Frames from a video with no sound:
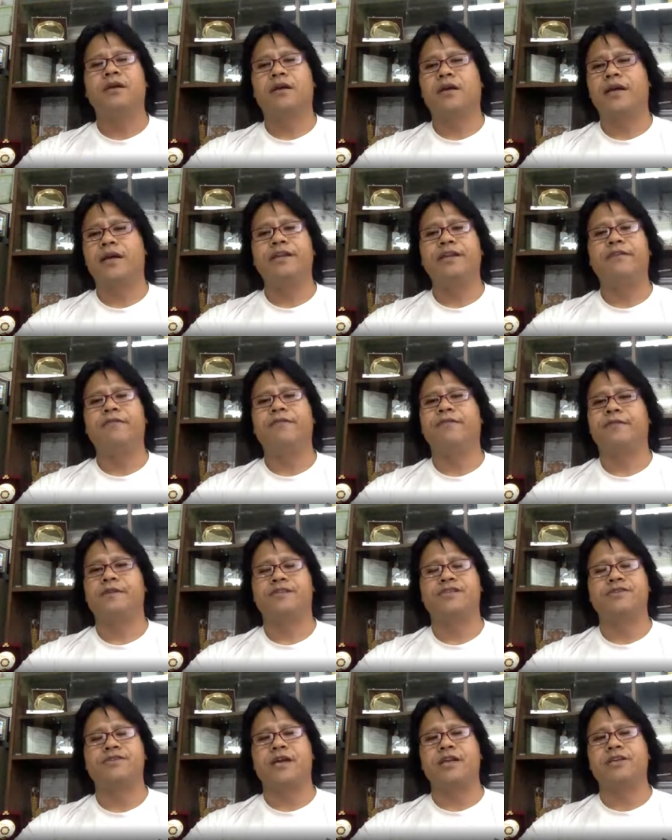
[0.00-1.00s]
kind
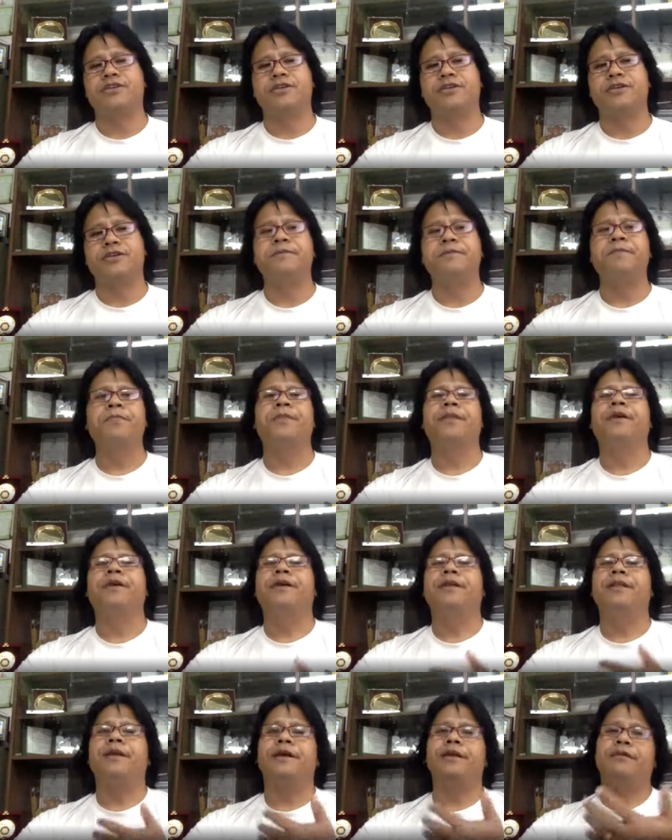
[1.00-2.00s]
of structure,
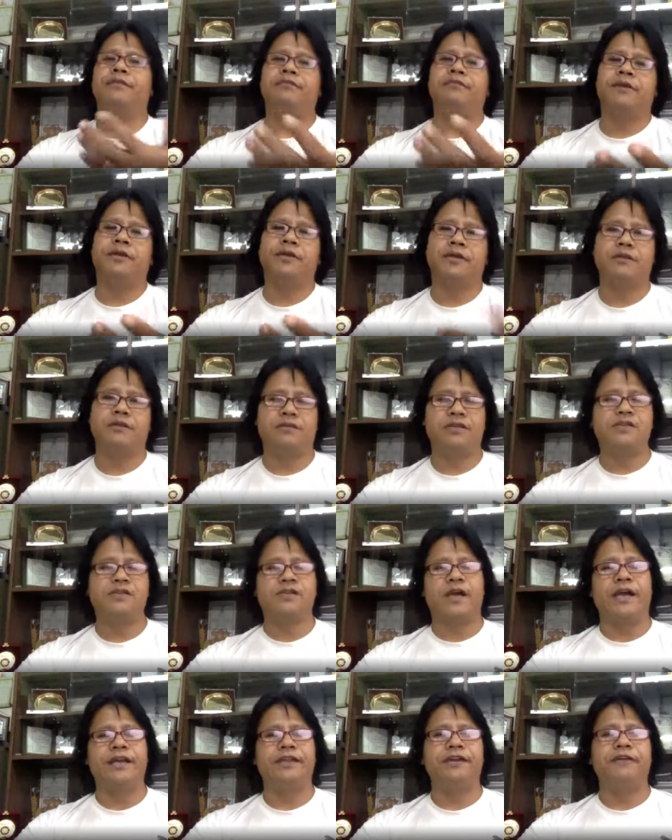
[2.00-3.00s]
then this
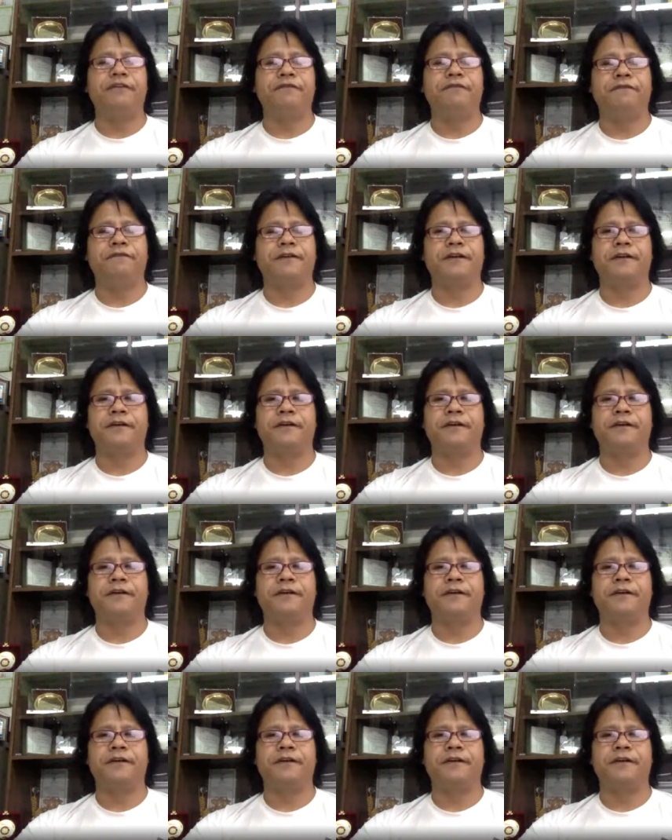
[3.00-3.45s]
kind of